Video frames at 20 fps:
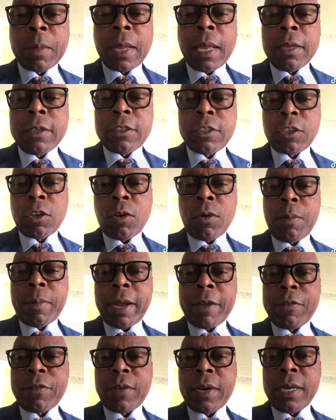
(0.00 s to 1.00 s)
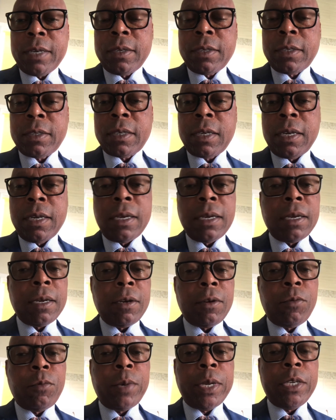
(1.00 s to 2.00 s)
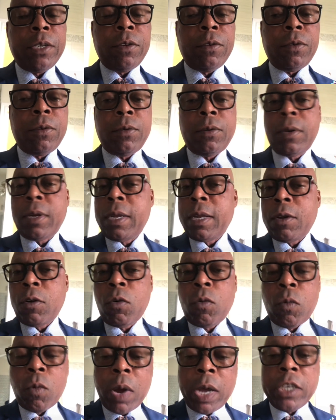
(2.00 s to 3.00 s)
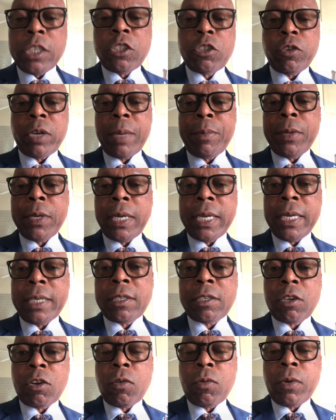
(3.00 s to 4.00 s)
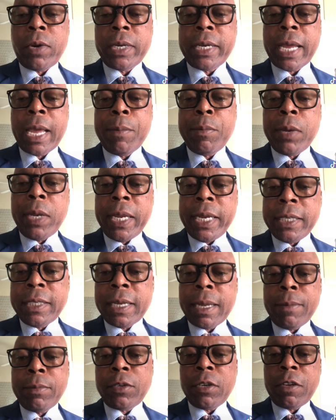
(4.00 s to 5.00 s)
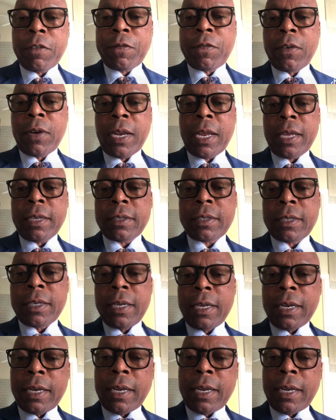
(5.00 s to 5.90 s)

So, my friends, when you want to emulate someone, emulate them to the fullest.